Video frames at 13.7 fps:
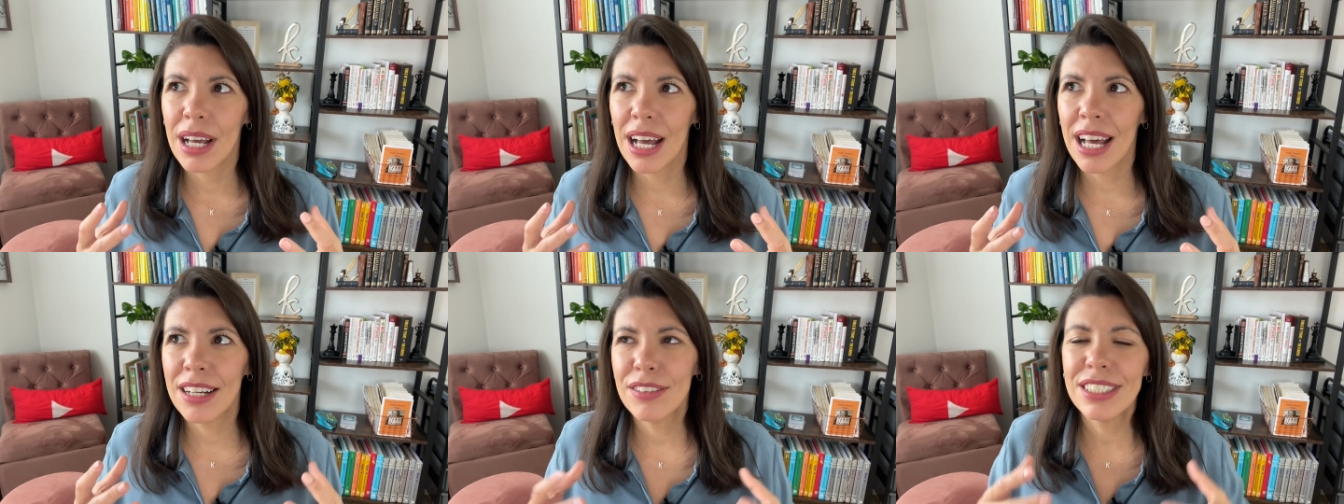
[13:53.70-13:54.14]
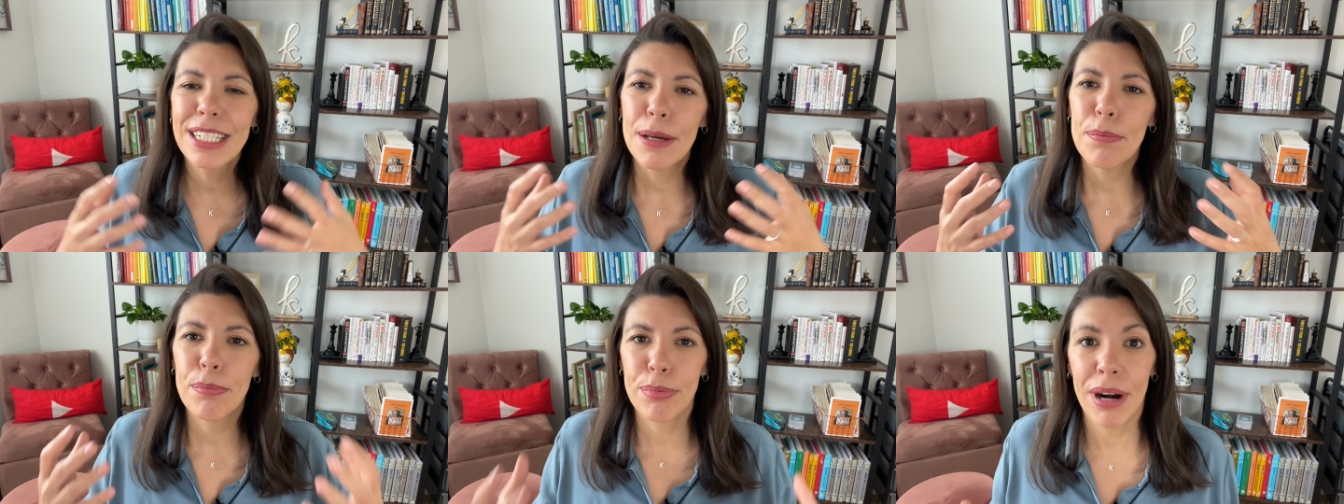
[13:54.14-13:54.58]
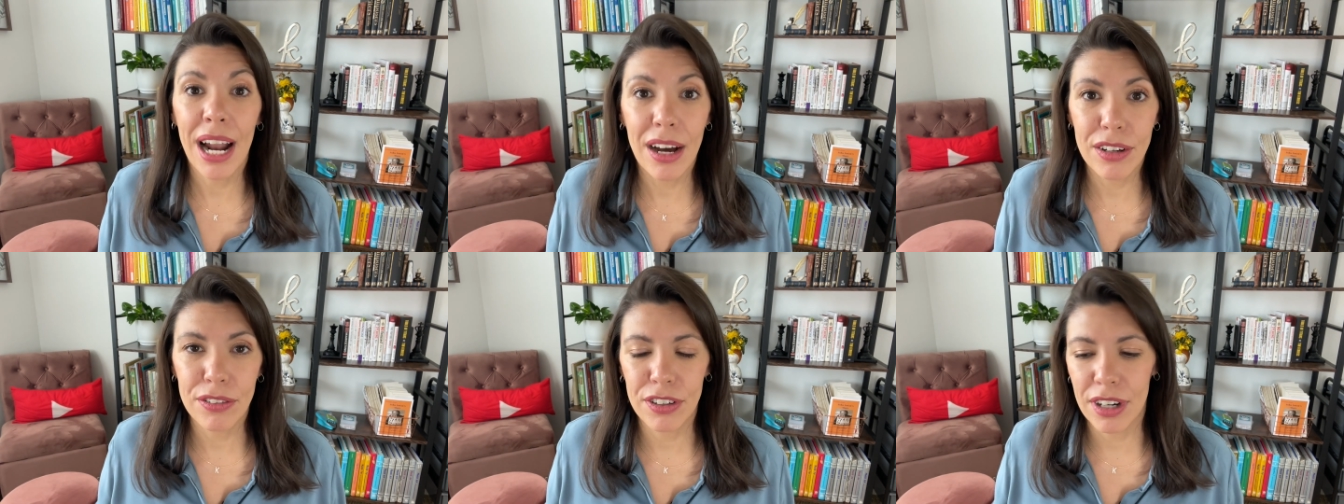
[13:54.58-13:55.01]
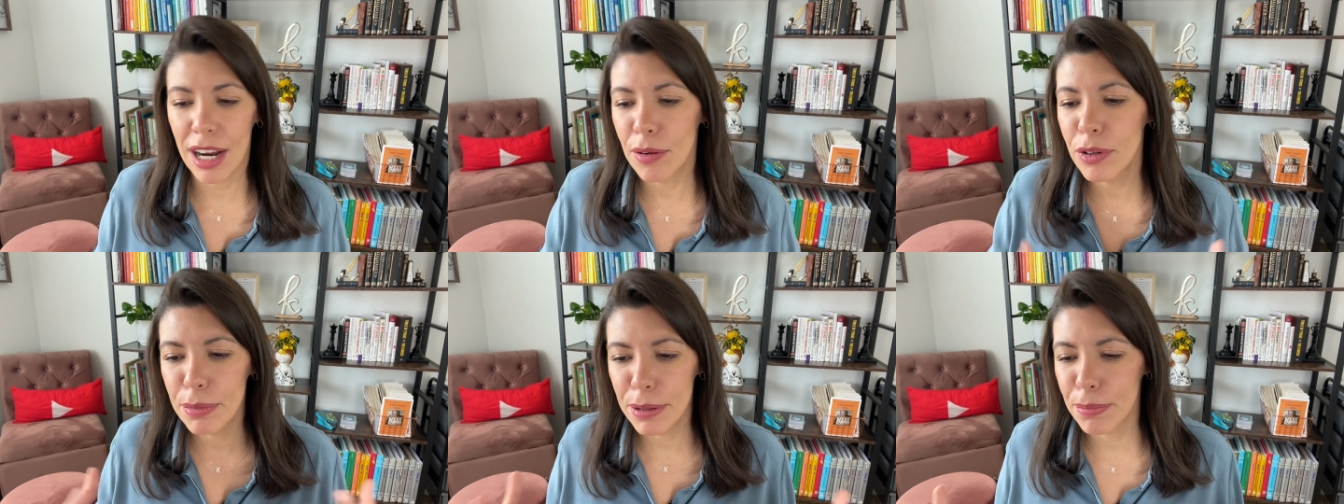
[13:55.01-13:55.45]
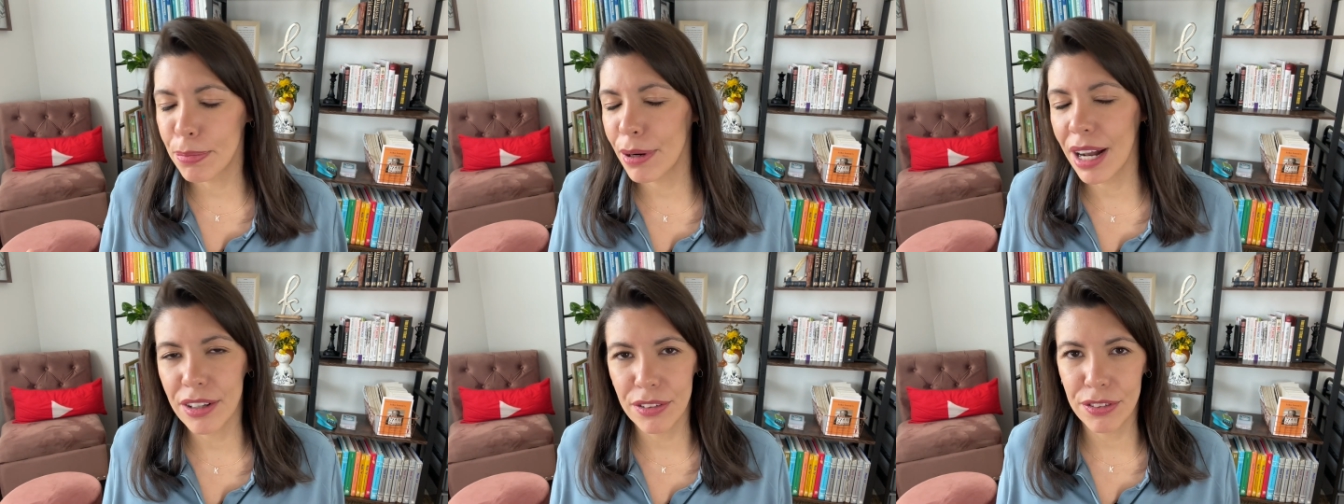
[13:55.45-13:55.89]
I don't wanna say proud of her, I would be
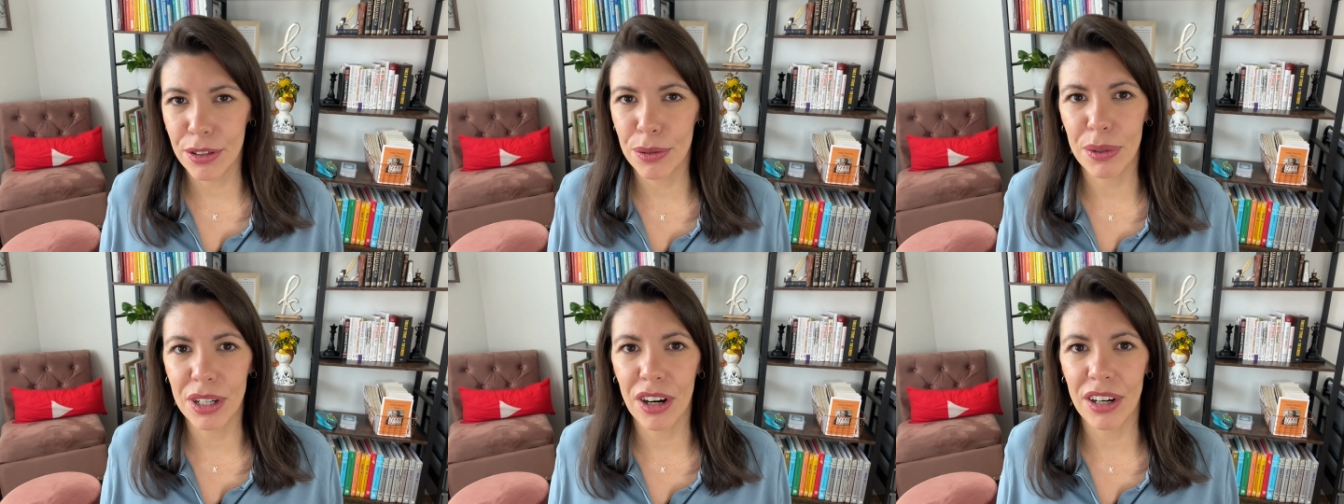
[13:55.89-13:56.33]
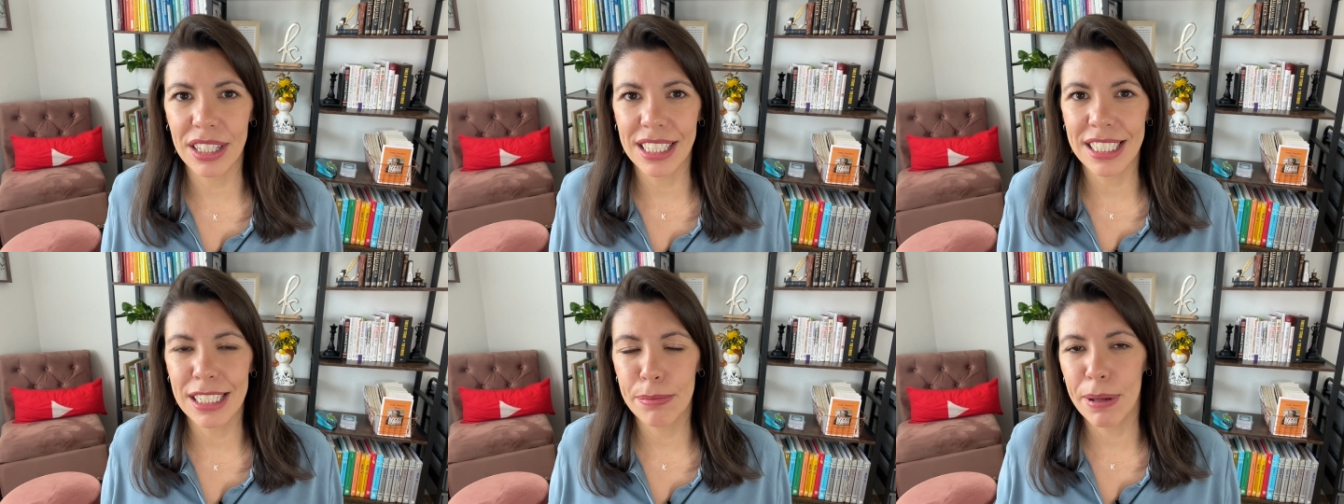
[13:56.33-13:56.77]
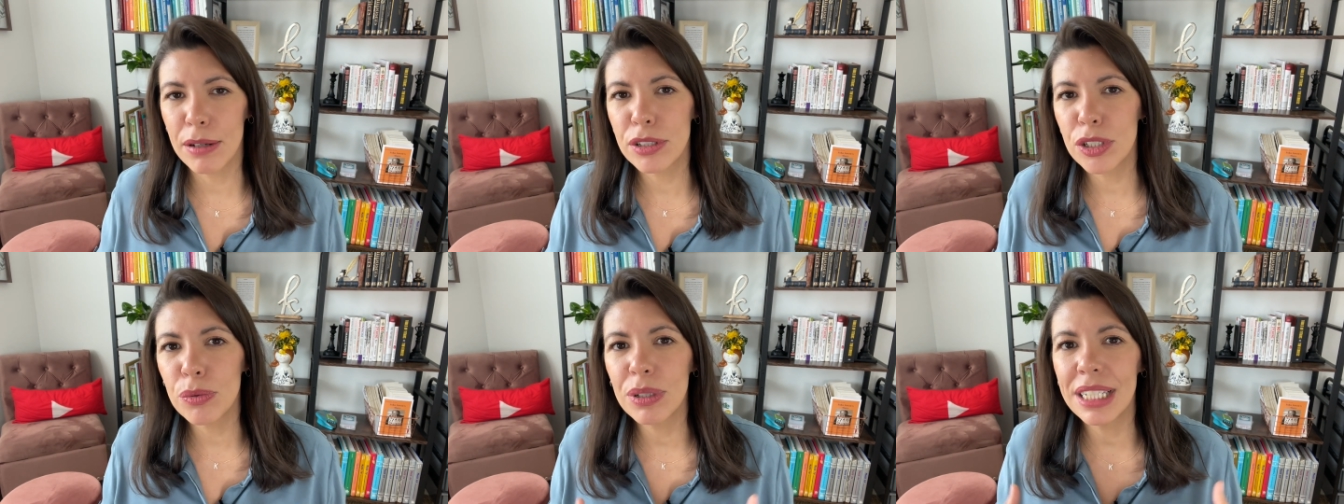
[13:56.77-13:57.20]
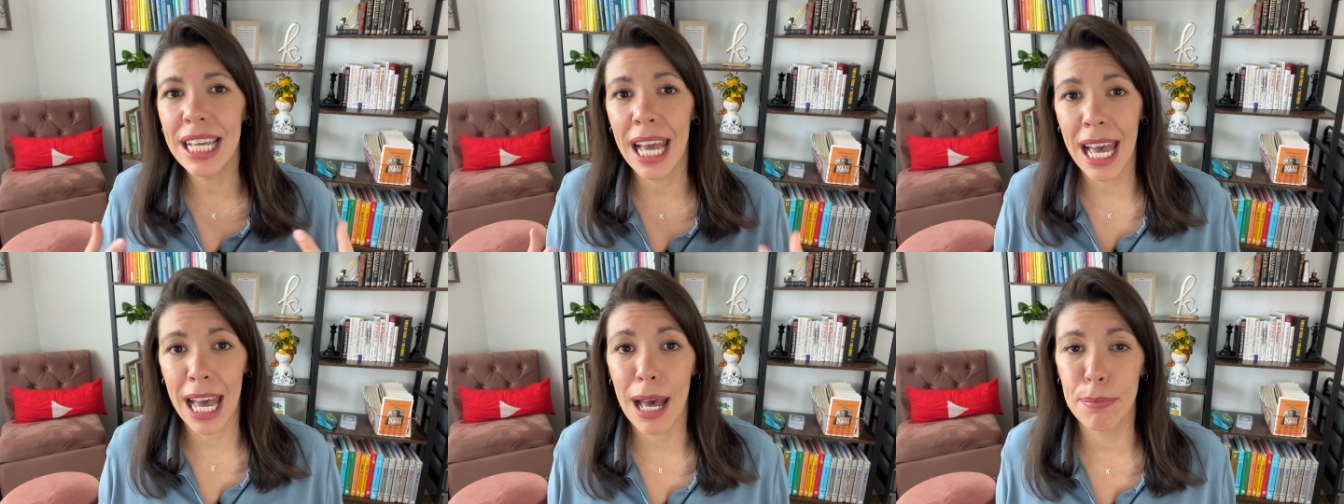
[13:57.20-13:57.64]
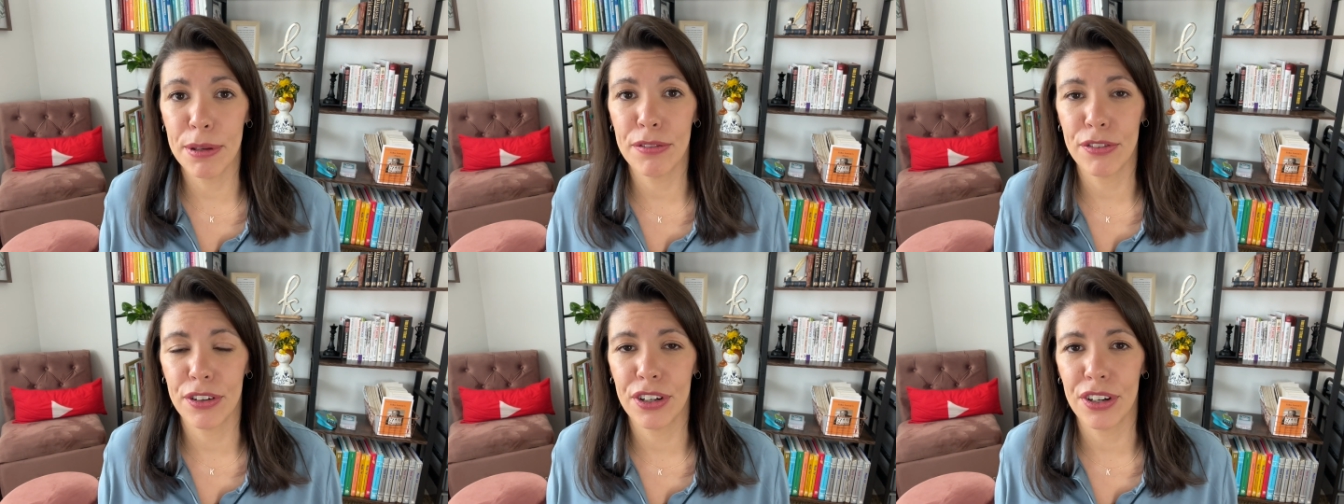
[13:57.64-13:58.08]
proud of her regardless, but I was really happy
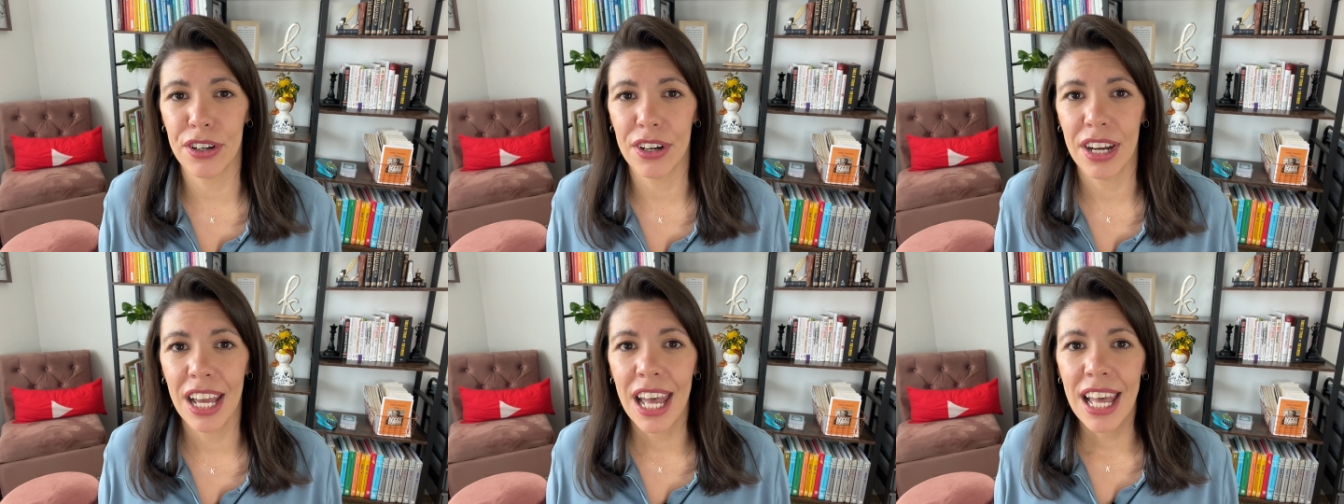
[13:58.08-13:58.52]
for her